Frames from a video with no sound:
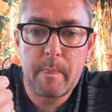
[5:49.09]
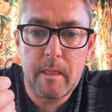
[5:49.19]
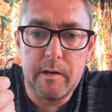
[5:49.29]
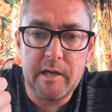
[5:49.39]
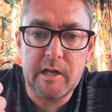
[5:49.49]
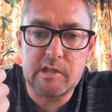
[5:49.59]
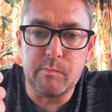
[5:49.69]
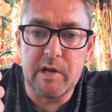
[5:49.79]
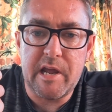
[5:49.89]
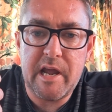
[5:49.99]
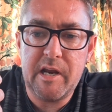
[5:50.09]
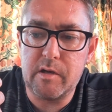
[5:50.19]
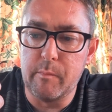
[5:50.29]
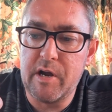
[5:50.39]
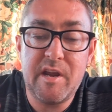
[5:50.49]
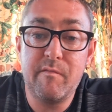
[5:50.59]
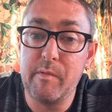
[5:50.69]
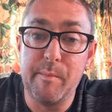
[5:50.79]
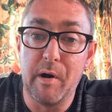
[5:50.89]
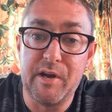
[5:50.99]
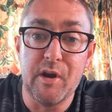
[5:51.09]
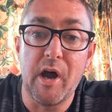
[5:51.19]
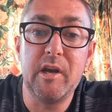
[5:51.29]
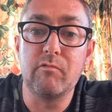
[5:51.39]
I think that's my 8th. It might even be my 9th